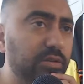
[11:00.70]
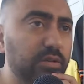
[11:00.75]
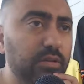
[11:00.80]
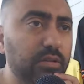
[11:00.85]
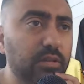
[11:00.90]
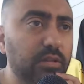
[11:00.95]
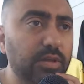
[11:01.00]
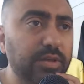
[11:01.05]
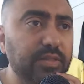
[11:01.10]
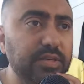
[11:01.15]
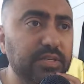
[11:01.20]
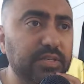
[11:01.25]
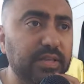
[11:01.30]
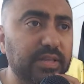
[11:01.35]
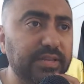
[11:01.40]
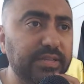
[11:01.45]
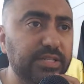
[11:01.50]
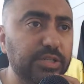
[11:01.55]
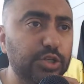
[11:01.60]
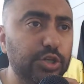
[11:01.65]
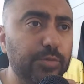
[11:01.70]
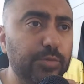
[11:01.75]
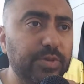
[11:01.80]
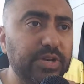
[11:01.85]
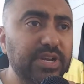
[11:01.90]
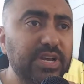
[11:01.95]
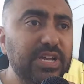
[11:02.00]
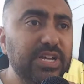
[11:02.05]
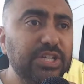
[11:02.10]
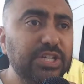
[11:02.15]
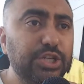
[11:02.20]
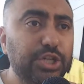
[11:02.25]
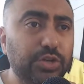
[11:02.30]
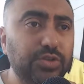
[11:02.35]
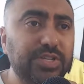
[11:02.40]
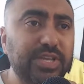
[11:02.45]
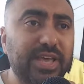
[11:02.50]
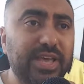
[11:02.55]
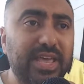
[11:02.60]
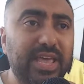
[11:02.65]
Look at this, ladies and gentlemen.
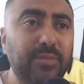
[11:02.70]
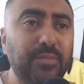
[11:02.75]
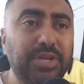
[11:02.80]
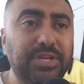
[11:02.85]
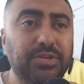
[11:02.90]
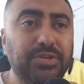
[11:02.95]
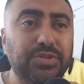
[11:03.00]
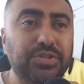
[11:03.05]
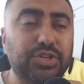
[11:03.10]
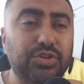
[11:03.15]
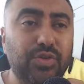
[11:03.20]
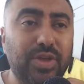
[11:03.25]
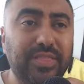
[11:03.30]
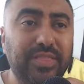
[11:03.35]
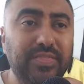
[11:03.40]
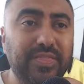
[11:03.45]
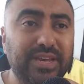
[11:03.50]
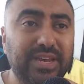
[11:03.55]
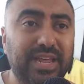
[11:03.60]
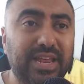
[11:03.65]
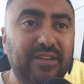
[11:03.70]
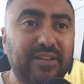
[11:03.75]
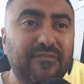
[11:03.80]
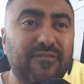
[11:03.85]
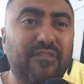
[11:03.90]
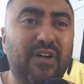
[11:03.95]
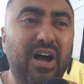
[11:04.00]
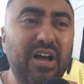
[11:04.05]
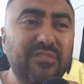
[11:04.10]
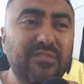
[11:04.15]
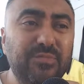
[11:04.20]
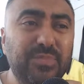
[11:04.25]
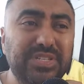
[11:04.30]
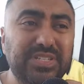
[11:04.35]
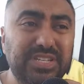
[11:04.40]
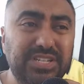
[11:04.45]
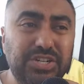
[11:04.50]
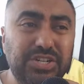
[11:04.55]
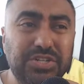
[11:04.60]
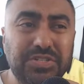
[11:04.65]
Chelsea are aiming to strengthen in five
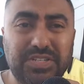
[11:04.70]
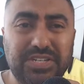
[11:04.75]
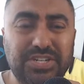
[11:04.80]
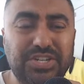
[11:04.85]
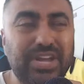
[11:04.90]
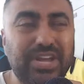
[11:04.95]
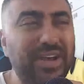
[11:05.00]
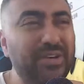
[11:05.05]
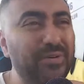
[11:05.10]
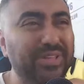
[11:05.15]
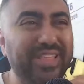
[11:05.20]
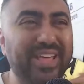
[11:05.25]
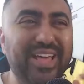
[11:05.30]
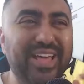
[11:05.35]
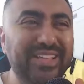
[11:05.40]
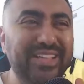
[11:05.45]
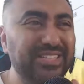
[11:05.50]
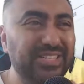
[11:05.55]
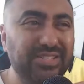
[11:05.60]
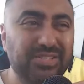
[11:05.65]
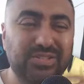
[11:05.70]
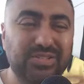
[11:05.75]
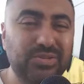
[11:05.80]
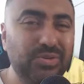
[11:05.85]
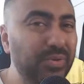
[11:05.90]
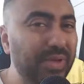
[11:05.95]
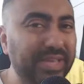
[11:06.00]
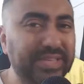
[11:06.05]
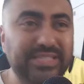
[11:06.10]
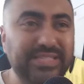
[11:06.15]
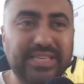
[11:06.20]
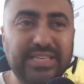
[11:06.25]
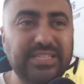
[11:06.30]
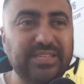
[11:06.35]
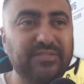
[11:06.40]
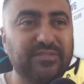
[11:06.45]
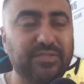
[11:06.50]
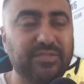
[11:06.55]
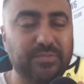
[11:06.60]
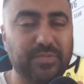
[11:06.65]
positions in January. That's too
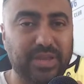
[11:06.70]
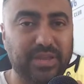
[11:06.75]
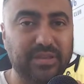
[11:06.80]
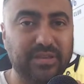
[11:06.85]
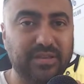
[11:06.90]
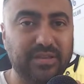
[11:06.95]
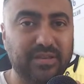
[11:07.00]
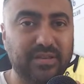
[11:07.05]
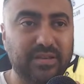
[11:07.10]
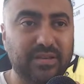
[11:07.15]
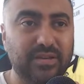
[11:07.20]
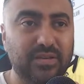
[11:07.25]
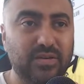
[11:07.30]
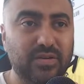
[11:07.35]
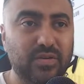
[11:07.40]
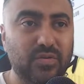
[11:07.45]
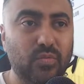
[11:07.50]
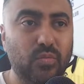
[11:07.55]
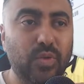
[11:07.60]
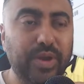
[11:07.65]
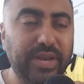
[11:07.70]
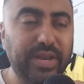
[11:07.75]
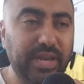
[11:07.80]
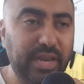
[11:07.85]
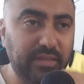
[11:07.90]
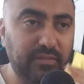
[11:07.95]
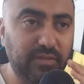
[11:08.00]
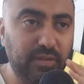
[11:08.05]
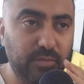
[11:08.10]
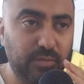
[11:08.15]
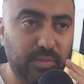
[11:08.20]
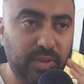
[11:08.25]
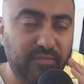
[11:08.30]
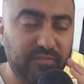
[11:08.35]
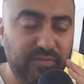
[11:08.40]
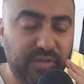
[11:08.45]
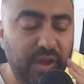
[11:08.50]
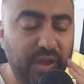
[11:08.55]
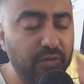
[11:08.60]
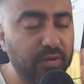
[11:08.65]
excessive for me. We need to be
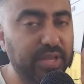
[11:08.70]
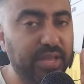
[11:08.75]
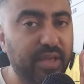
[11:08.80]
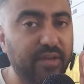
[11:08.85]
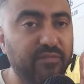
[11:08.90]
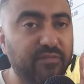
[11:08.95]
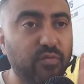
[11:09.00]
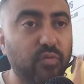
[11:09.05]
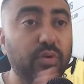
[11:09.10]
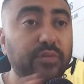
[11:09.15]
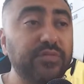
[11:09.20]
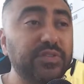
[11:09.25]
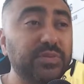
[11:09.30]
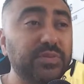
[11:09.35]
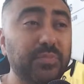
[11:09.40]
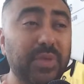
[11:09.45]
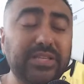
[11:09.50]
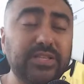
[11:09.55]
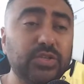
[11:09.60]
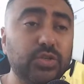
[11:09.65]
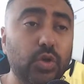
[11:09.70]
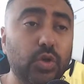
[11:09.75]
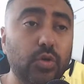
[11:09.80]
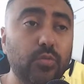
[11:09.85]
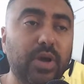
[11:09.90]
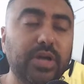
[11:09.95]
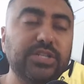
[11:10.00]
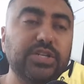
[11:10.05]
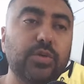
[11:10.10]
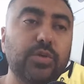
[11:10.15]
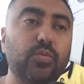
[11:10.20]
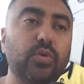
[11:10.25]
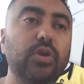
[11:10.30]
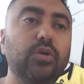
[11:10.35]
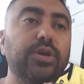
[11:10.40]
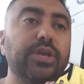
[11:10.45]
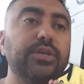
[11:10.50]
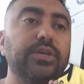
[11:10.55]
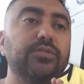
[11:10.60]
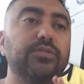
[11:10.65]
very careful. We've spent so much and we're
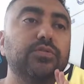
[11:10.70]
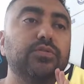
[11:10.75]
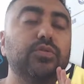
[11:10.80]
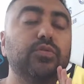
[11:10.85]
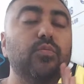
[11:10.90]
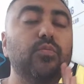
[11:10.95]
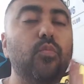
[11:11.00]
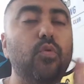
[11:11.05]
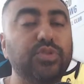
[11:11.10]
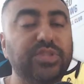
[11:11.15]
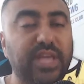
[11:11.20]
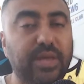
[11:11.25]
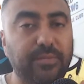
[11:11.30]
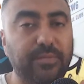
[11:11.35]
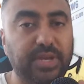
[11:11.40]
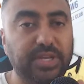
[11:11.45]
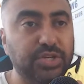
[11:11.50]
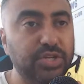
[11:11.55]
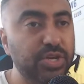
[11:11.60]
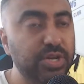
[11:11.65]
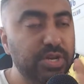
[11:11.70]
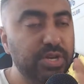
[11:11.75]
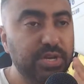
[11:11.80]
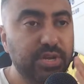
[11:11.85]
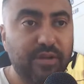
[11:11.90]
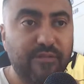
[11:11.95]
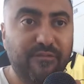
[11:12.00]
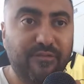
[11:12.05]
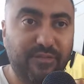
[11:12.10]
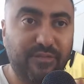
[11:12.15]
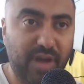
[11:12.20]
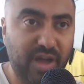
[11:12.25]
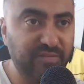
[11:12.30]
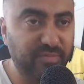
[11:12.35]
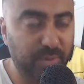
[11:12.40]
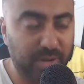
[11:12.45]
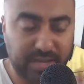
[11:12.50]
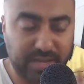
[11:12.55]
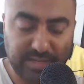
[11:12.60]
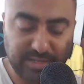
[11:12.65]
looking to do more damage.
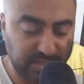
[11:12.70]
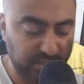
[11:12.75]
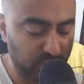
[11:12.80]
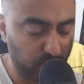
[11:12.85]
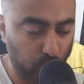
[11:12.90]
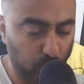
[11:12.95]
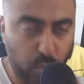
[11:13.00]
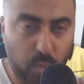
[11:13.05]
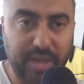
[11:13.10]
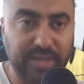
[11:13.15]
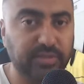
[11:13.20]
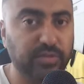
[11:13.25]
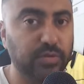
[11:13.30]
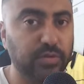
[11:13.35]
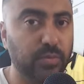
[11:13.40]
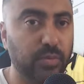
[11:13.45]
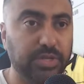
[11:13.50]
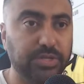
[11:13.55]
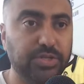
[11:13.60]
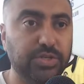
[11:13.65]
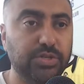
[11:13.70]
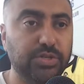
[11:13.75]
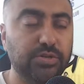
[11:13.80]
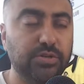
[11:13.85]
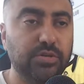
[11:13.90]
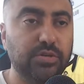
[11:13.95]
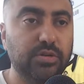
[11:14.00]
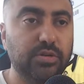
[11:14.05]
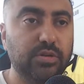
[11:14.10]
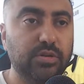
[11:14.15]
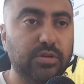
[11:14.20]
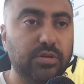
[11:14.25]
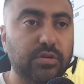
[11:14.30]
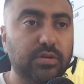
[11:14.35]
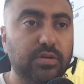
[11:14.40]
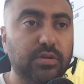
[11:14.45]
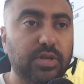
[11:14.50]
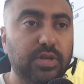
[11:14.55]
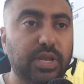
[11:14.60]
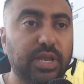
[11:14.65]
Five players is way too much.
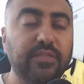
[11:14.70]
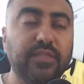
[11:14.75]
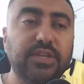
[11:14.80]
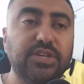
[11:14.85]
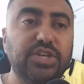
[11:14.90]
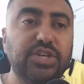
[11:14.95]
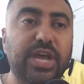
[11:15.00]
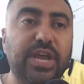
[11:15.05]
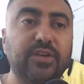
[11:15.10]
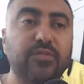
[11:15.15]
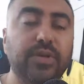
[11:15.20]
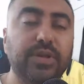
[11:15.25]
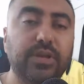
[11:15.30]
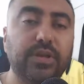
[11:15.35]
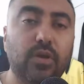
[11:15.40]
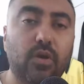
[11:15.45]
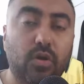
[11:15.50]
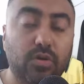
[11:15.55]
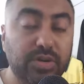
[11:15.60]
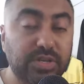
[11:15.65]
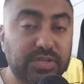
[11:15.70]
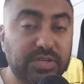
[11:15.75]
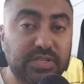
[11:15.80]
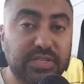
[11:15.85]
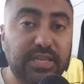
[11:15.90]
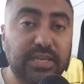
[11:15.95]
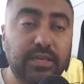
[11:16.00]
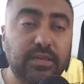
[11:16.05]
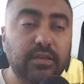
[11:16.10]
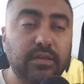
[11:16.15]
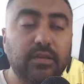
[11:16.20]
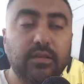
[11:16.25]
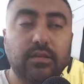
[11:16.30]
In the January, honestly,